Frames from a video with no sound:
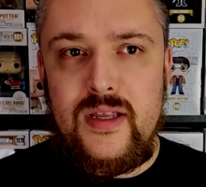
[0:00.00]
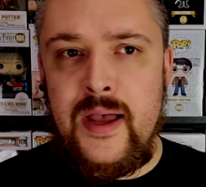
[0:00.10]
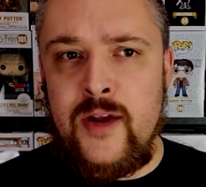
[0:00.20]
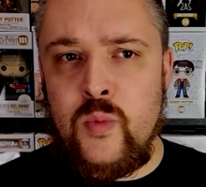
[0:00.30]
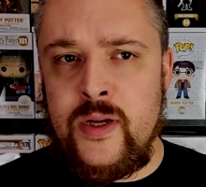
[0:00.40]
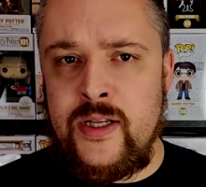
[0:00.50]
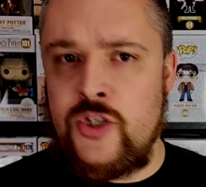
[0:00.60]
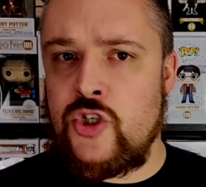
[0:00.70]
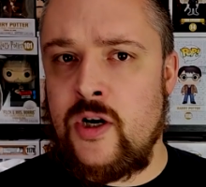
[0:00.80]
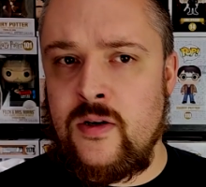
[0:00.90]
Edwin and
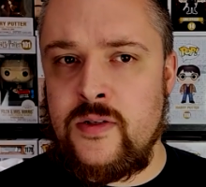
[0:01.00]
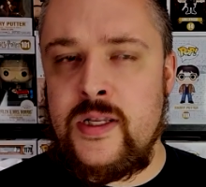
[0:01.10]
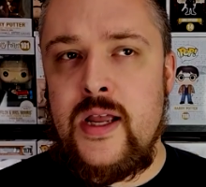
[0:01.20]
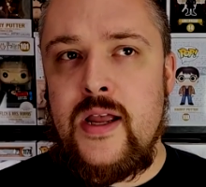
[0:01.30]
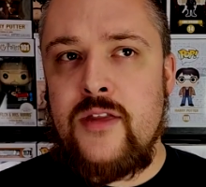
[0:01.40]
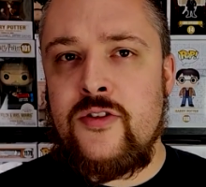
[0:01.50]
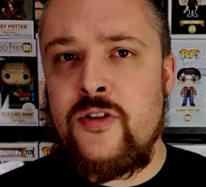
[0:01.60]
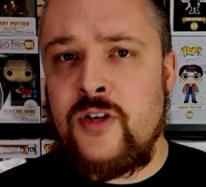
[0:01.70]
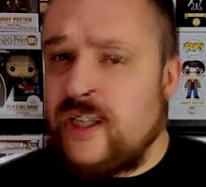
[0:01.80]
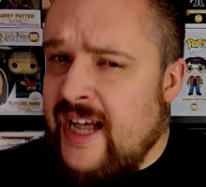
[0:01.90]
Charles,
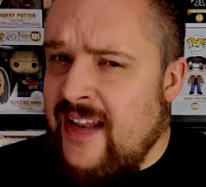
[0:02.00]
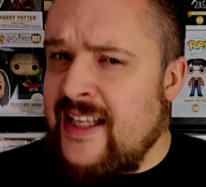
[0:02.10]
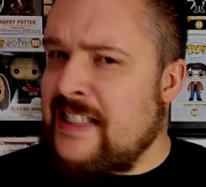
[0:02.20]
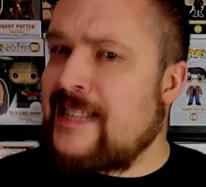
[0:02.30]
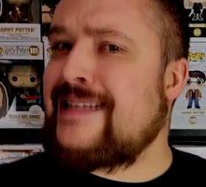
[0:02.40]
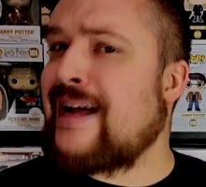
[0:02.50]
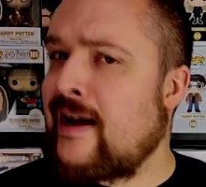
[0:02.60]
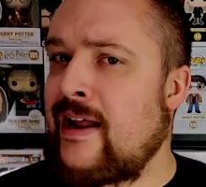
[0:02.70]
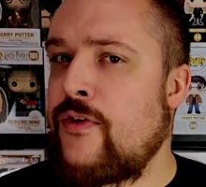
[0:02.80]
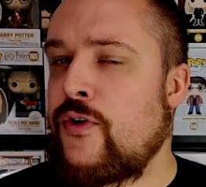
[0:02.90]
they're kind of like
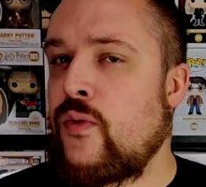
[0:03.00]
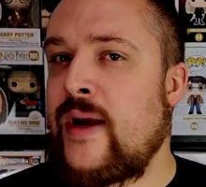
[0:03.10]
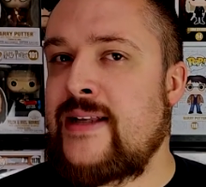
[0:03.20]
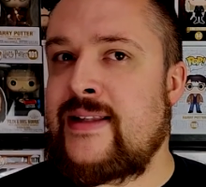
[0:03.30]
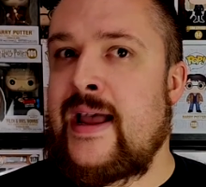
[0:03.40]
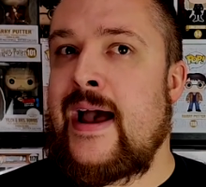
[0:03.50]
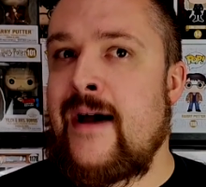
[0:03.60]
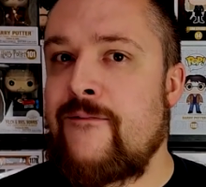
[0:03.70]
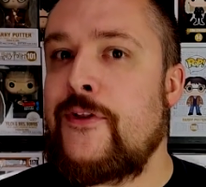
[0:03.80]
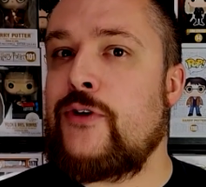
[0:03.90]
stuck in their ways. They
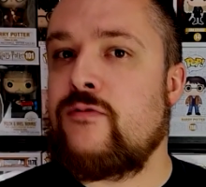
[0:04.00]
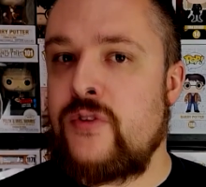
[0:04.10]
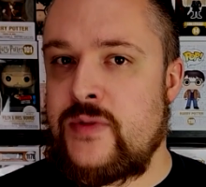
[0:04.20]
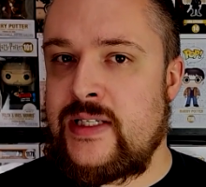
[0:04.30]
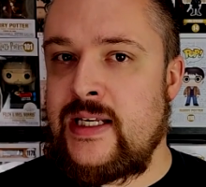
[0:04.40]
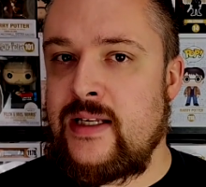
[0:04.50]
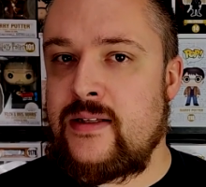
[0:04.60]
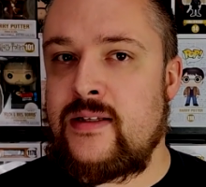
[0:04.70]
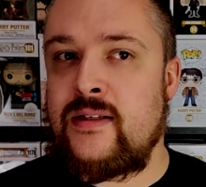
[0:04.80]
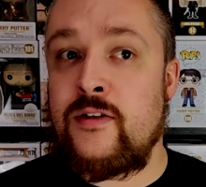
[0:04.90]
have their
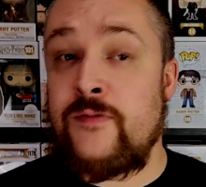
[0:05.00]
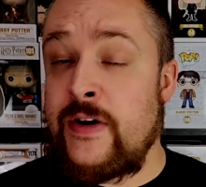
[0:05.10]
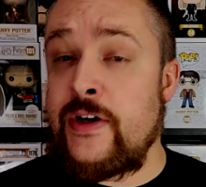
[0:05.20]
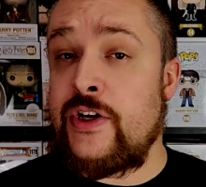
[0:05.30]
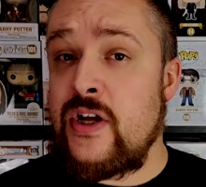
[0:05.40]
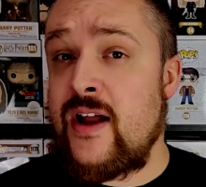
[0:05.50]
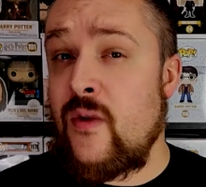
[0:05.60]
routines. They're very good at